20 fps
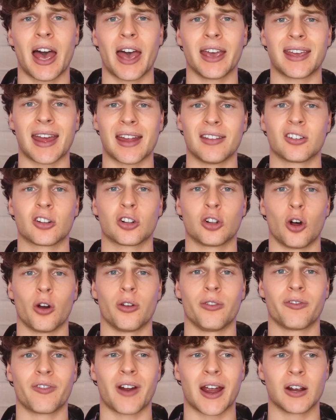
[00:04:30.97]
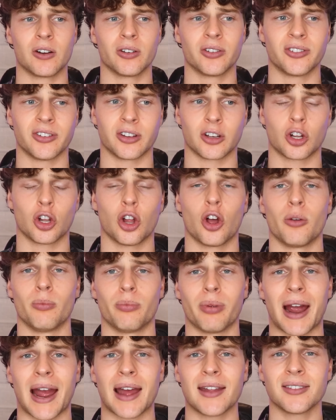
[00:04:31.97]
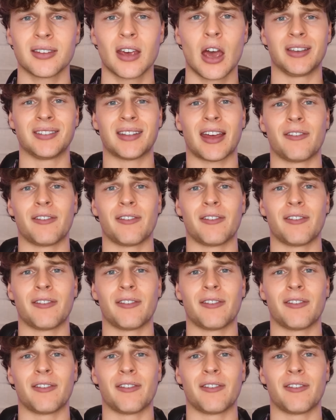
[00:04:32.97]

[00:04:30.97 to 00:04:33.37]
against clone fragrances and clone brands because